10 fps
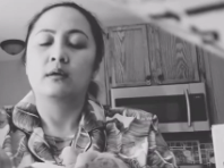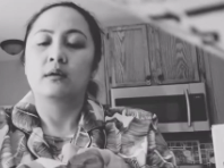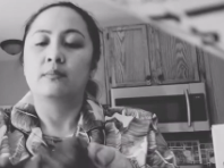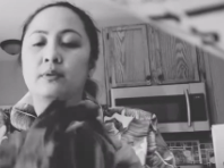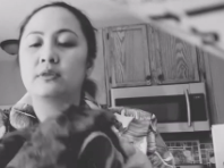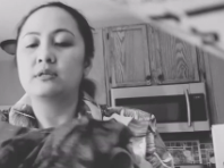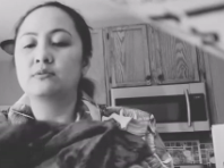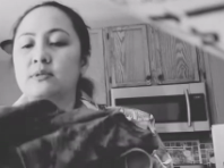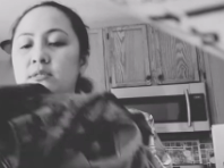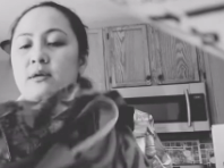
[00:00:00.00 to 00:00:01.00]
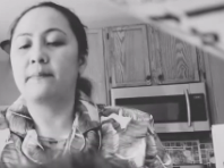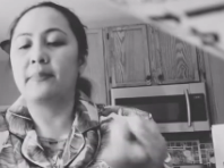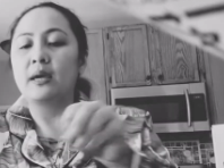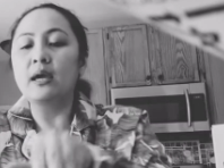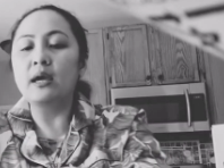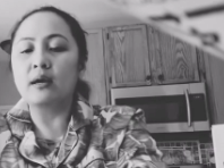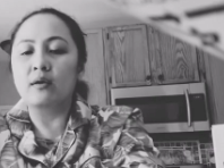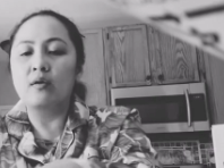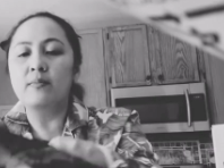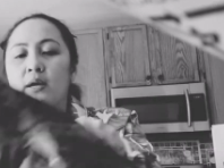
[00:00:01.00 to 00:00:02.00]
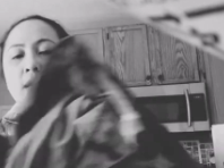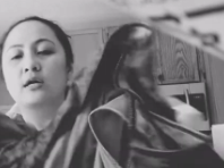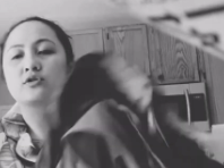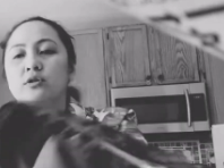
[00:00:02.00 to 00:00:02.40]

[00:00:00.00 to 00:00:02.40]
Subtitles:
But these ones are big. Oh my gosh, look at